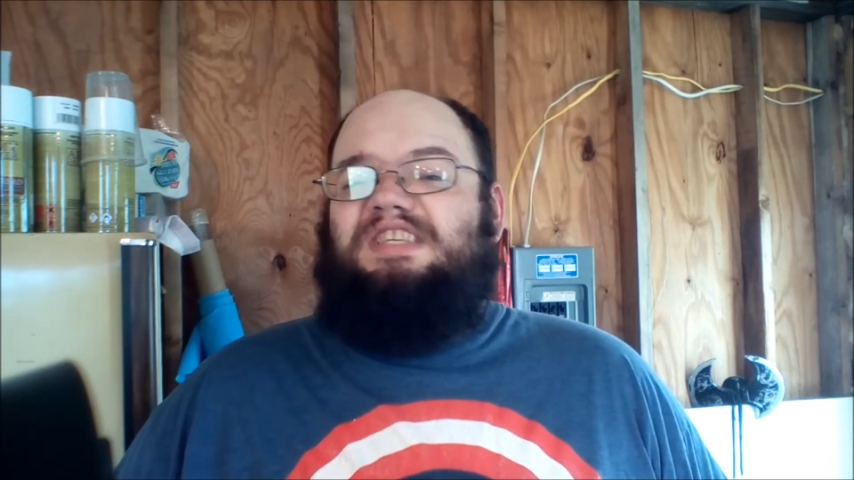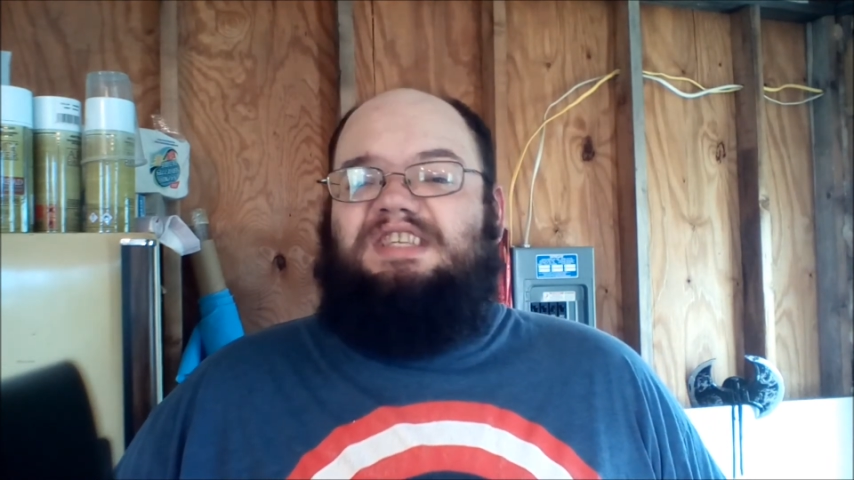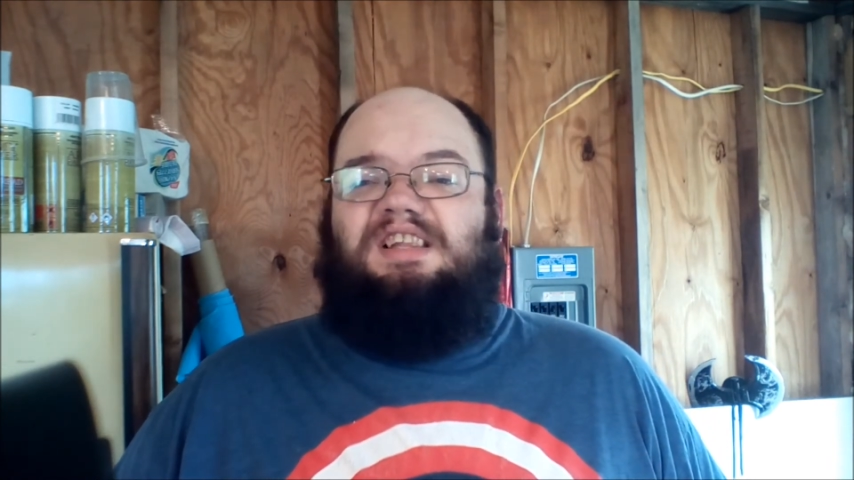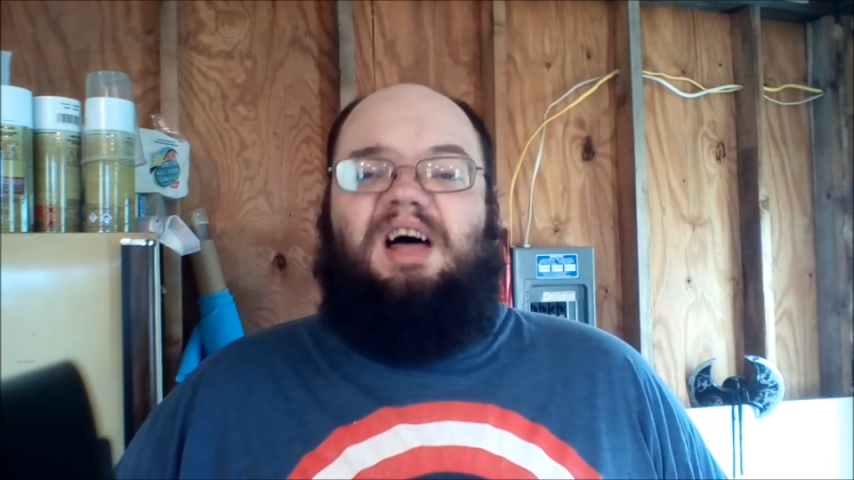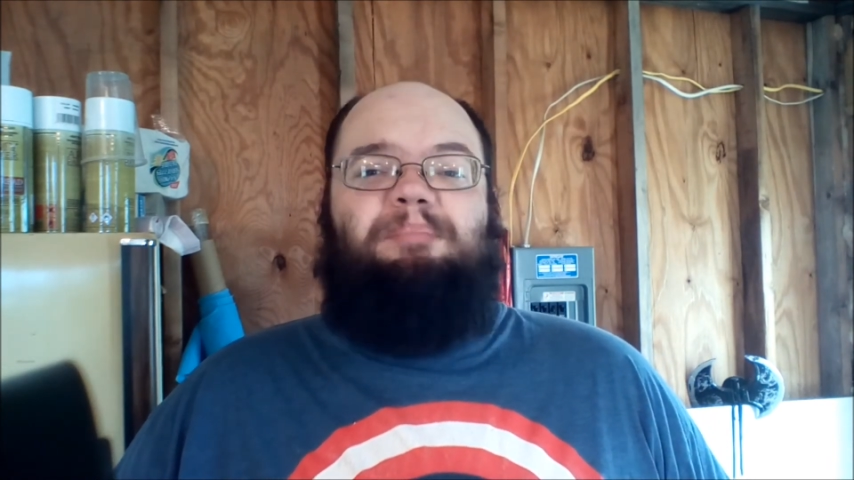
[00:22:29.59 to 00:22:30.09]

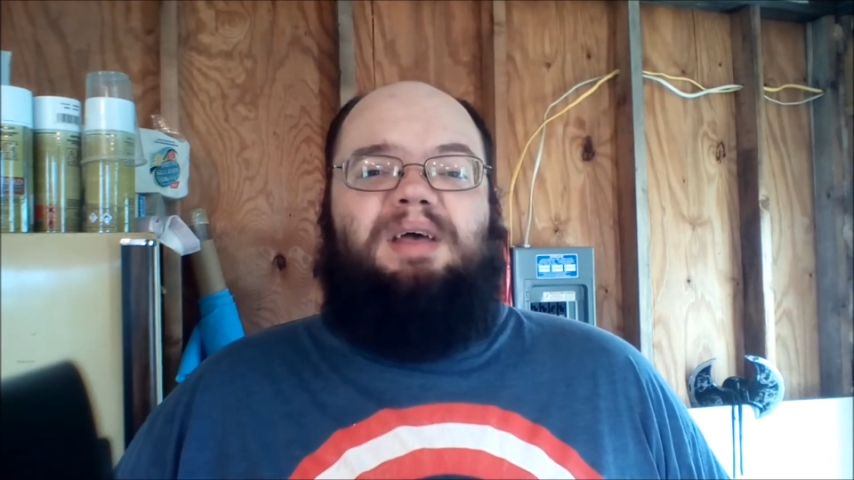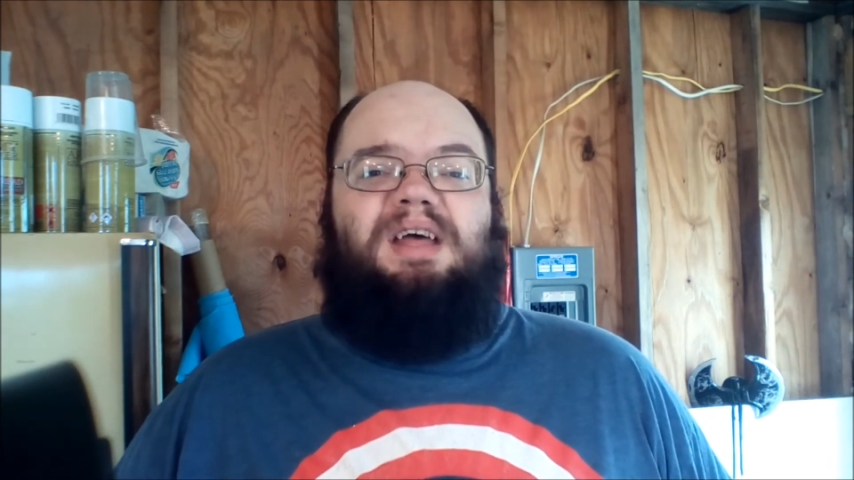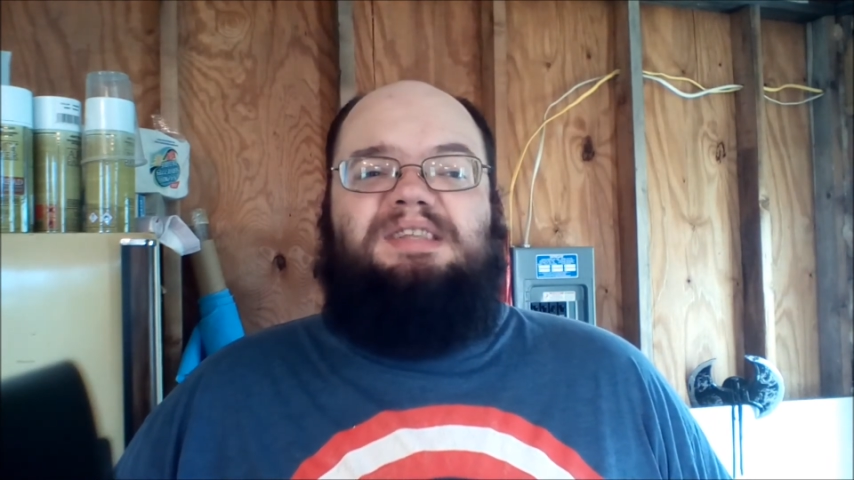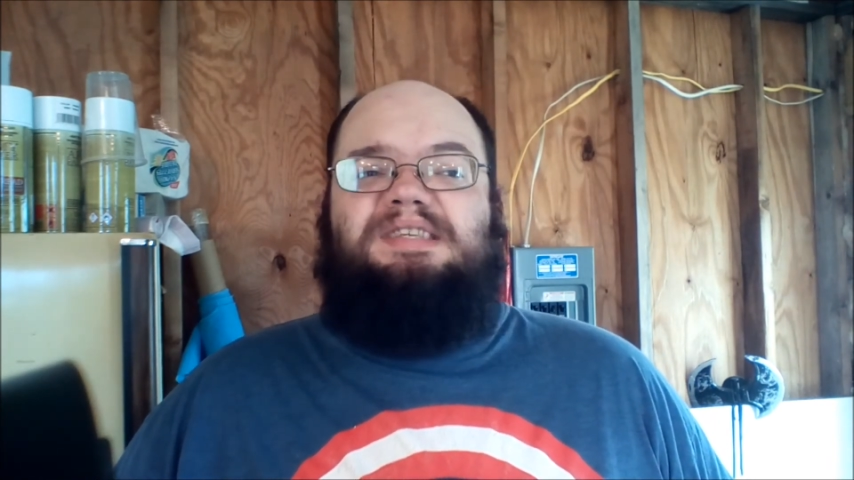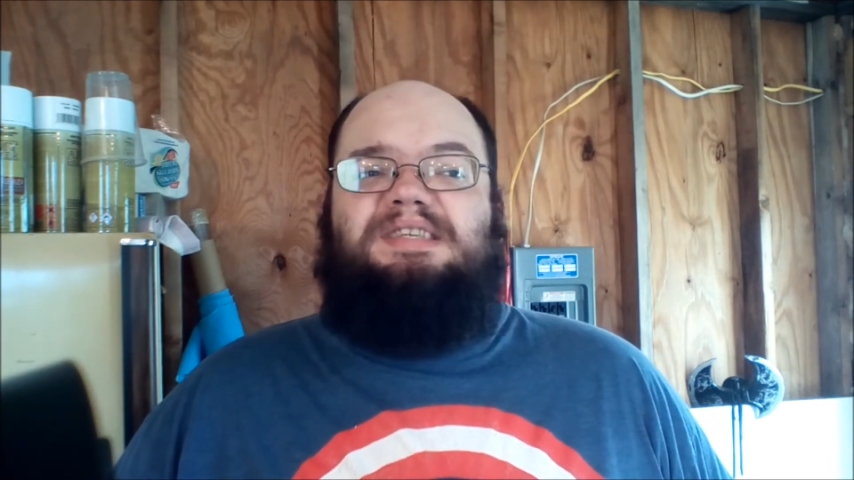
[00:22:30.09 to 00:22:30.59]
still up,
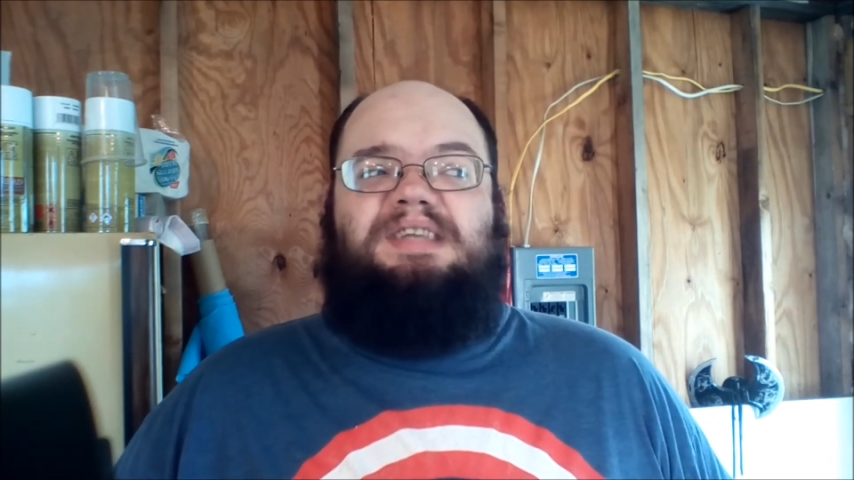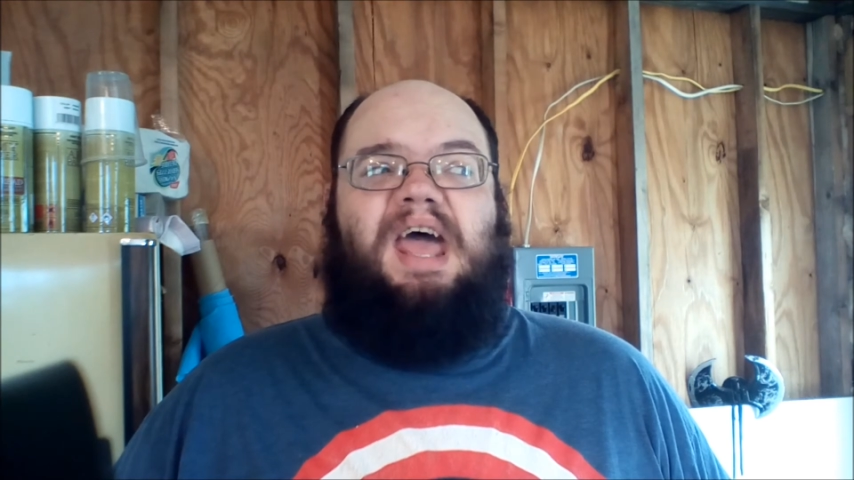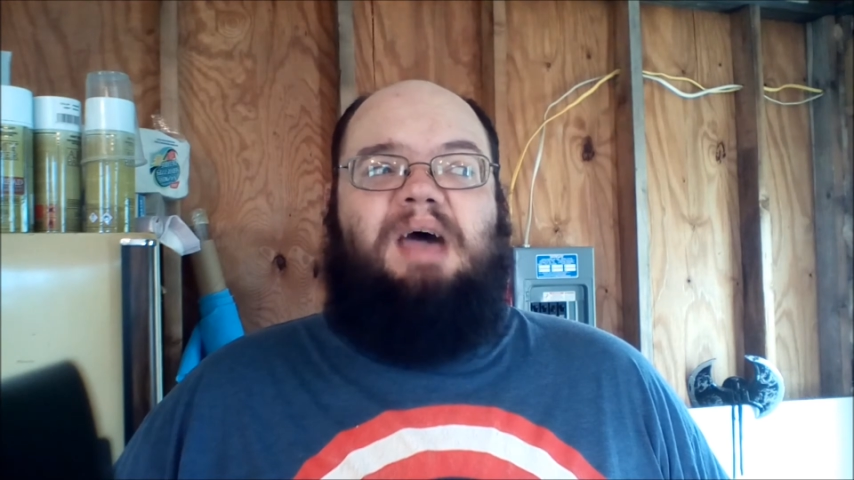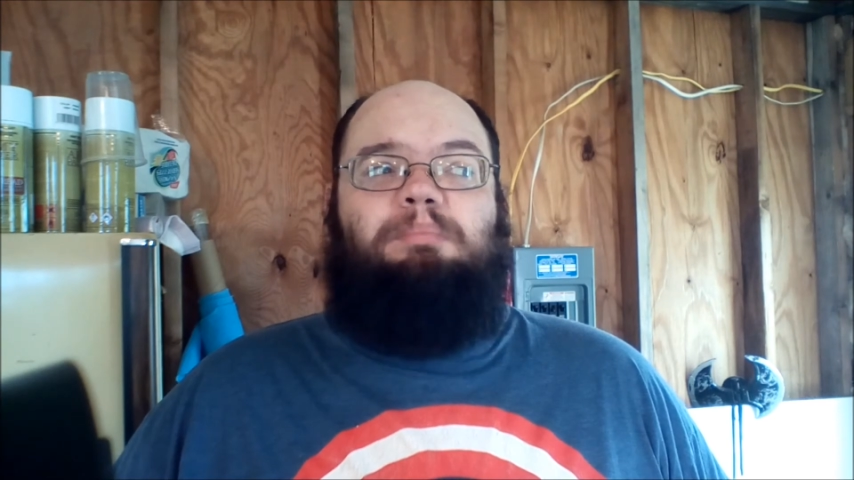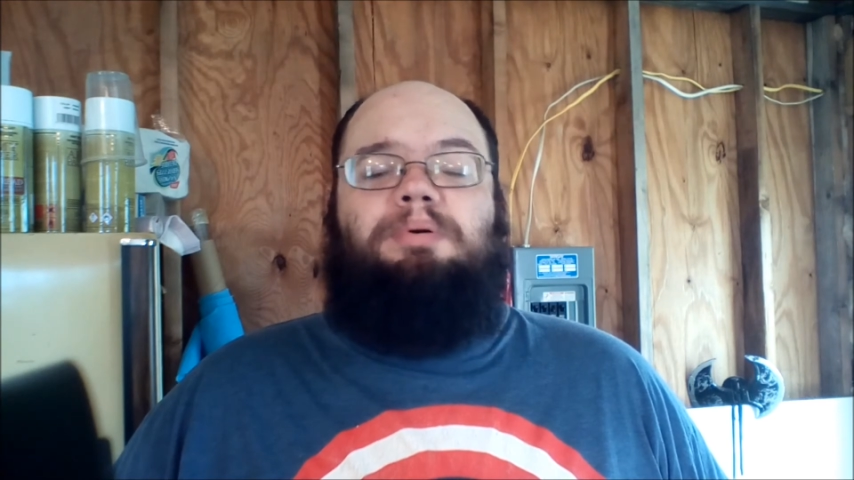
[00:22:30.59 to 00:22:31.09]
and
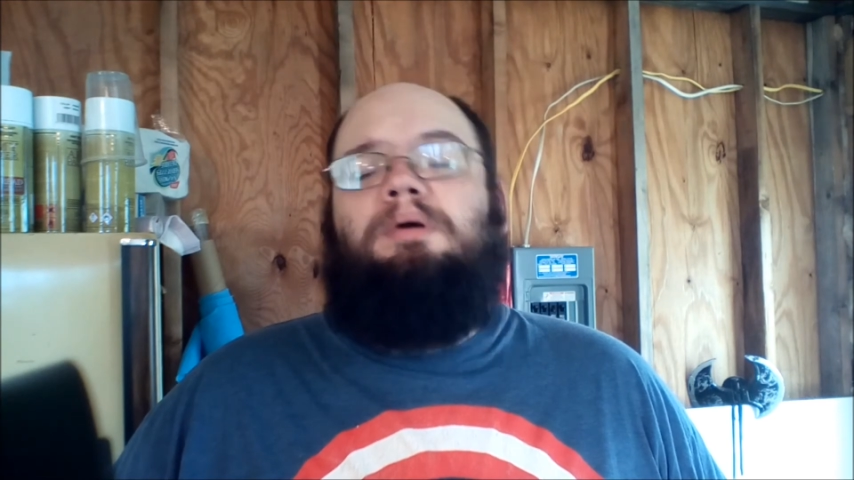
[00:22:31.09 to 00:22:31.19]
snap